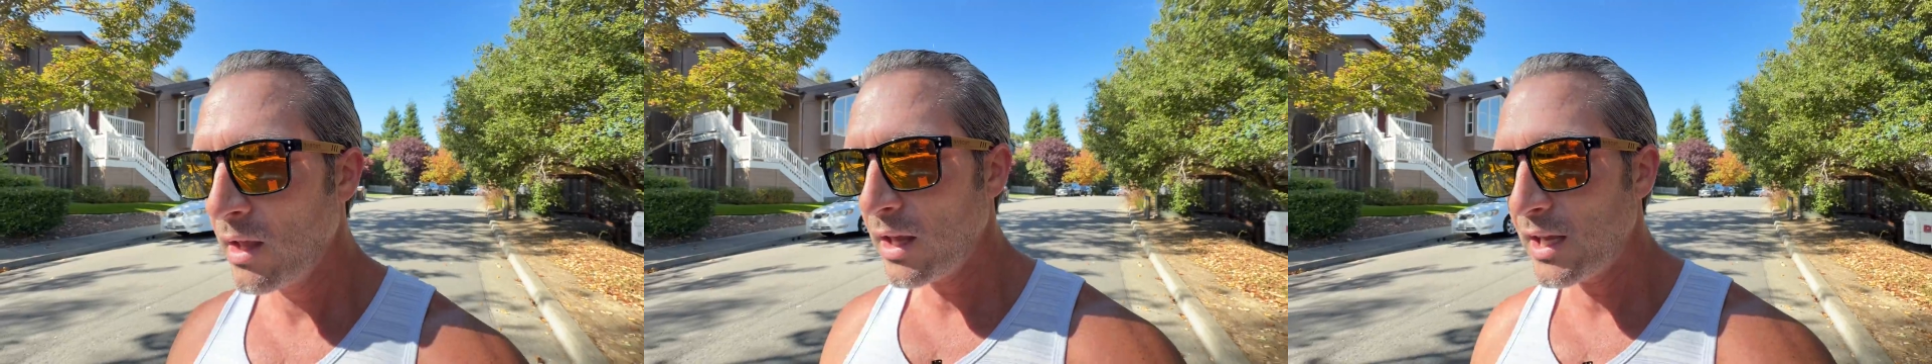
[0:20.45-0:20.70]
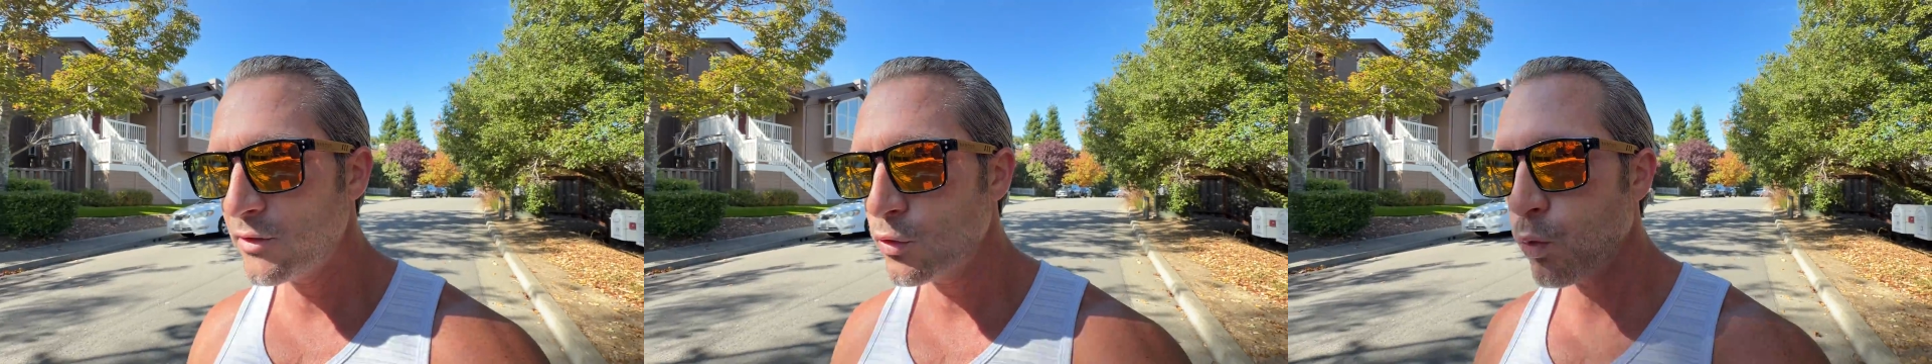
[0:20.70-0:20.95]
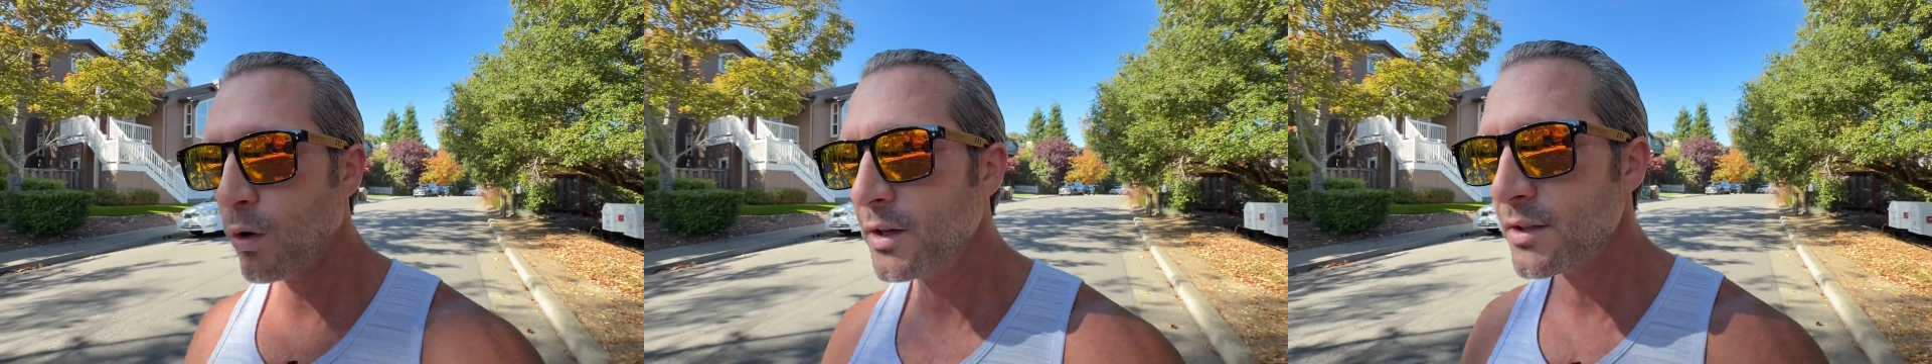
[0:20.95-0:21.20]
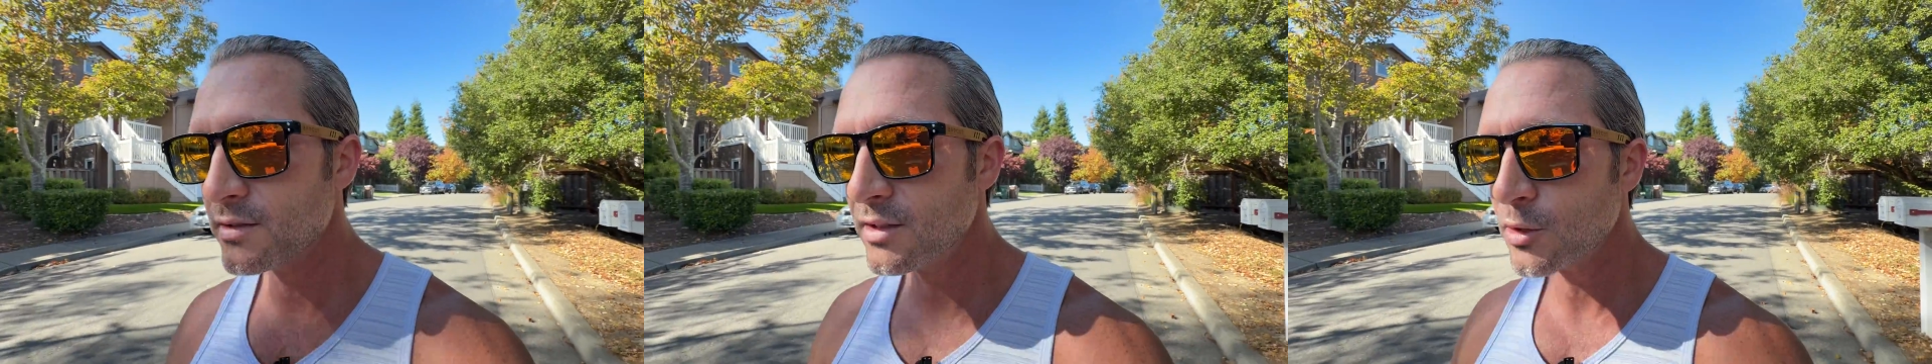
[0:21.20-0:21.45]
and
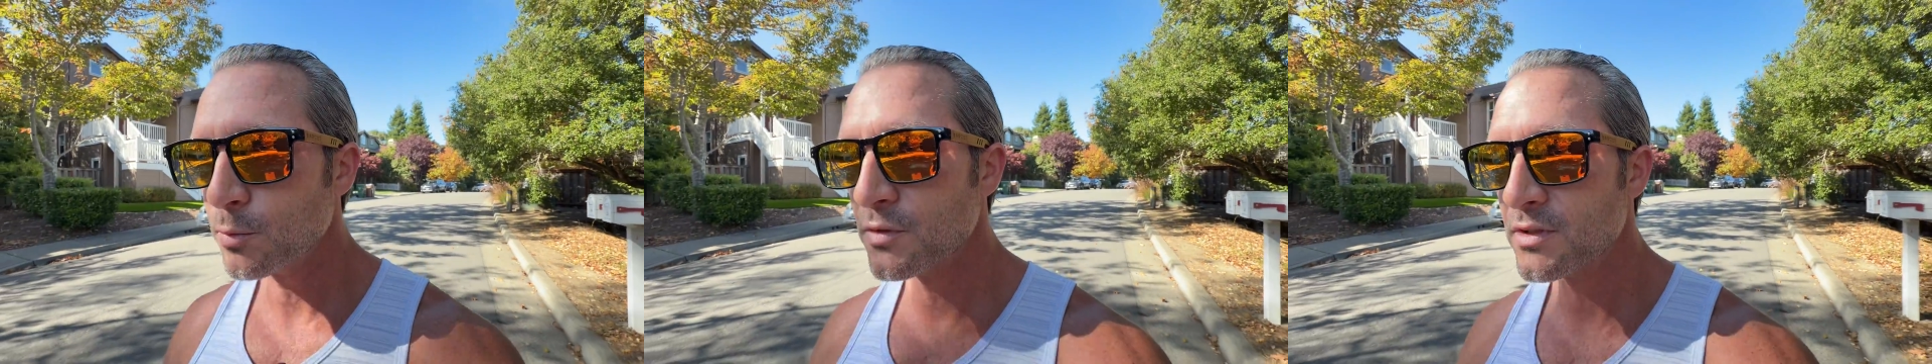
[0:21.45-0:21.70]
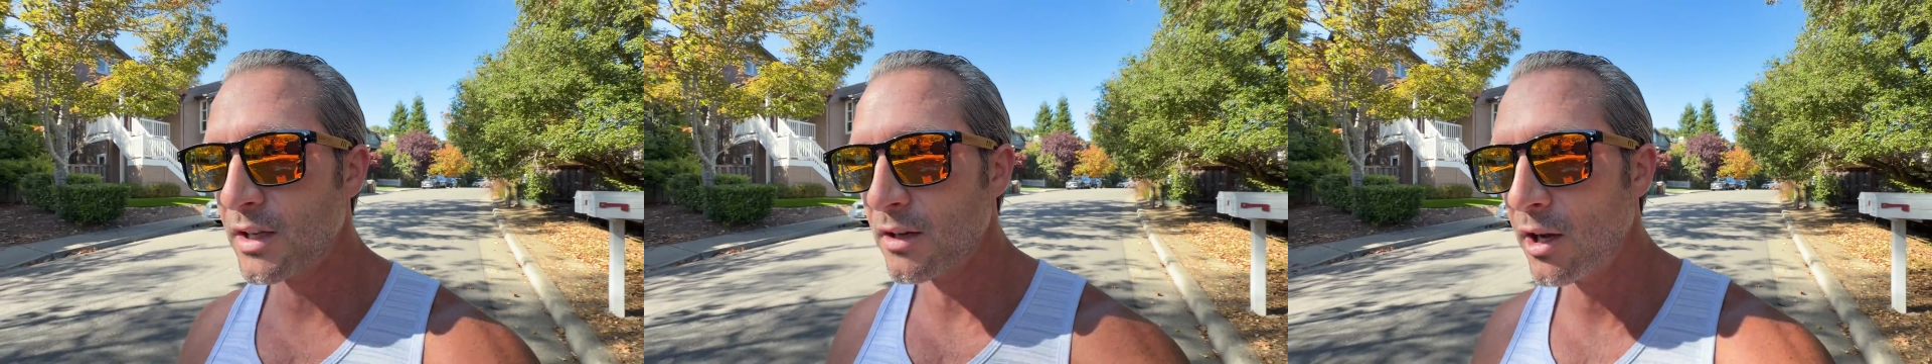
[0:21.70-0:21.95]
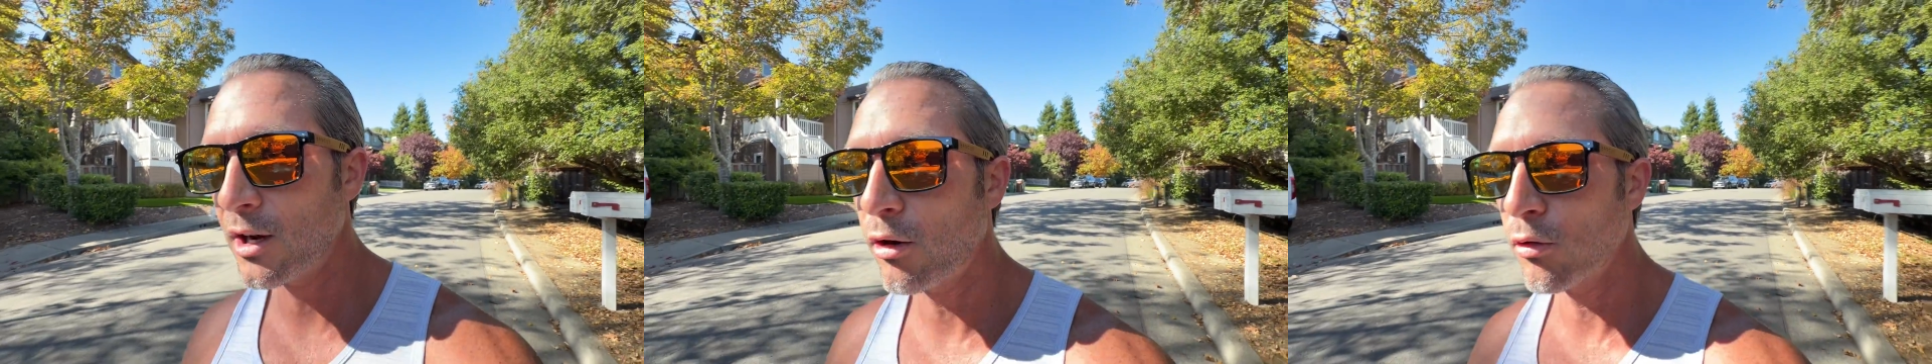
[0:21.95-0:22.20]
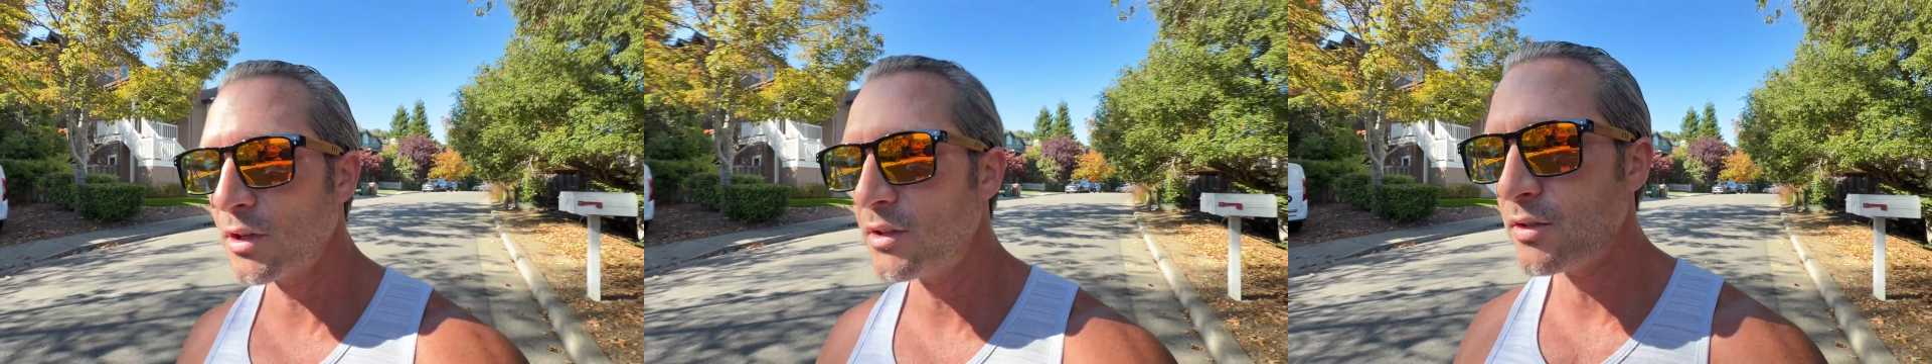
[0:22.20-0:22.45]
26% had
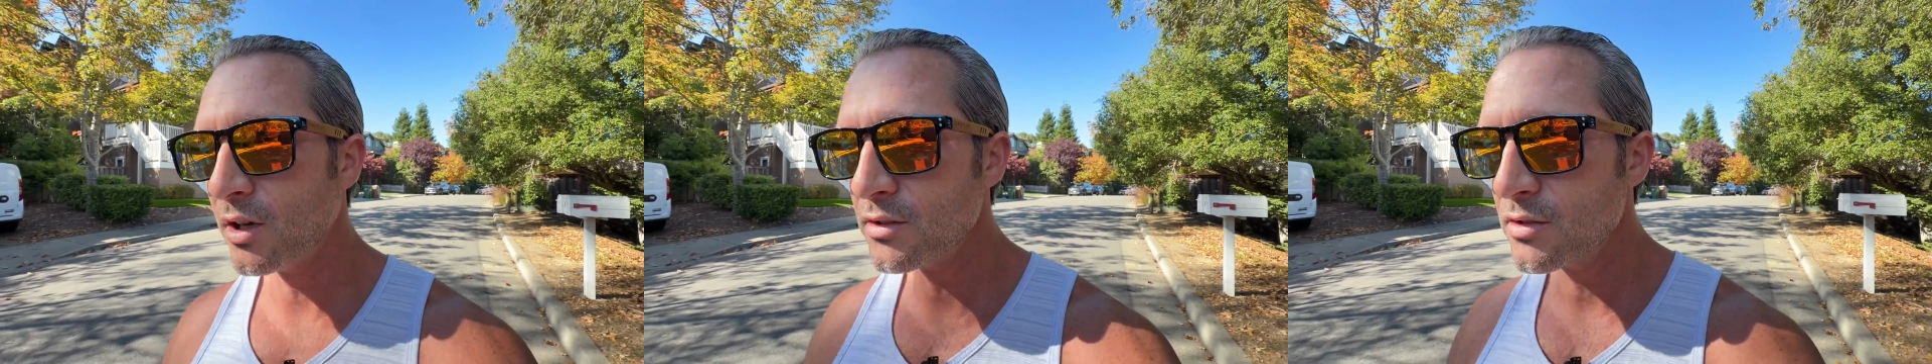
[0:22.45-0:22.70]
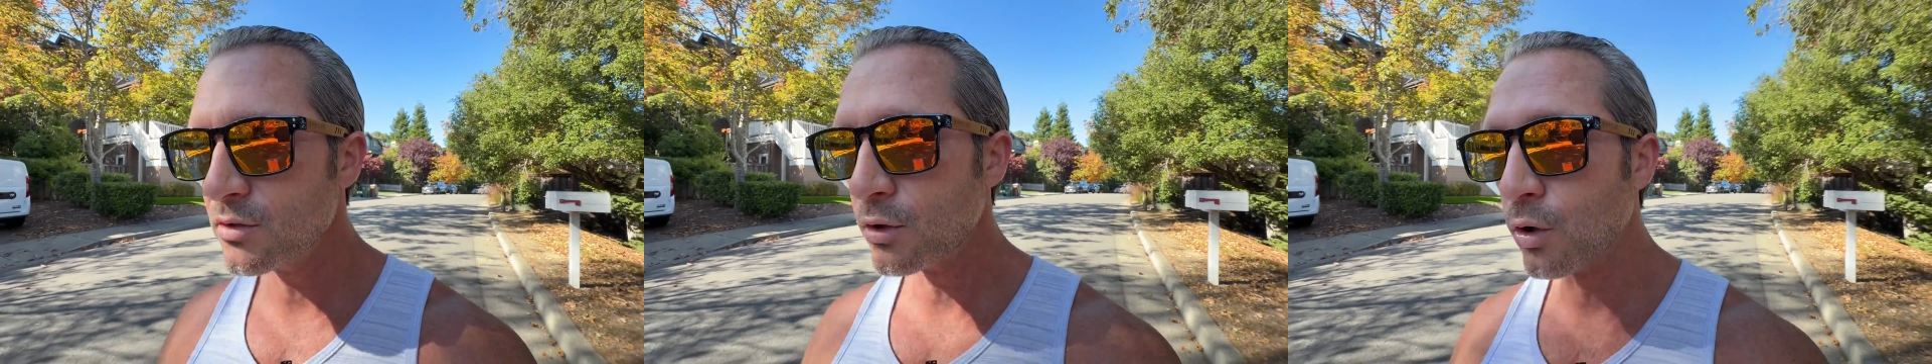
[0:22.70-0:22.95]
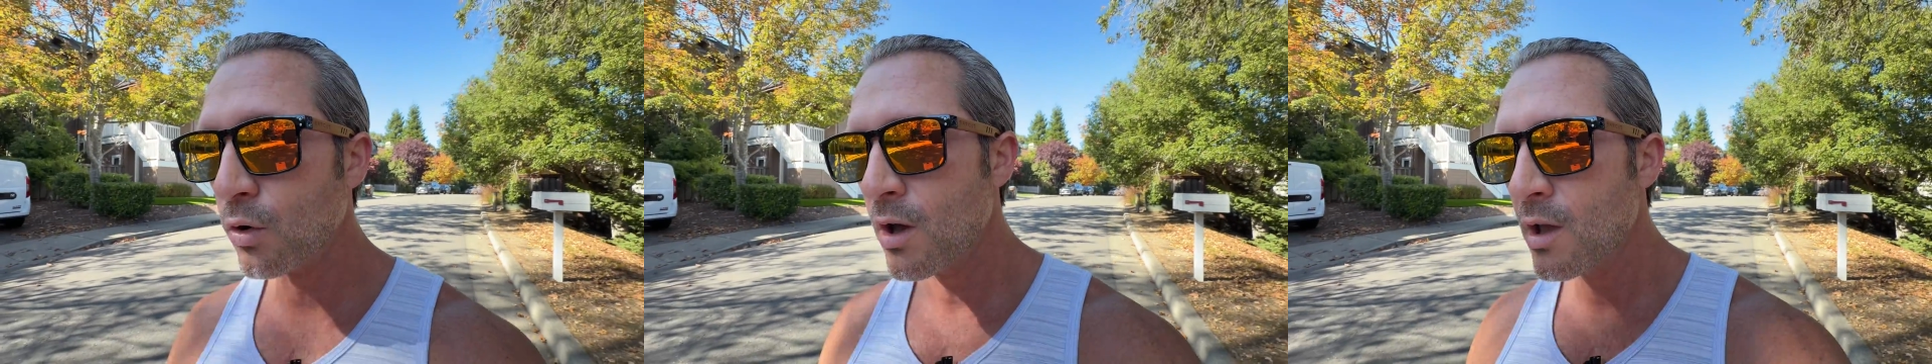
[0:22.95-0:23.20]
already done so,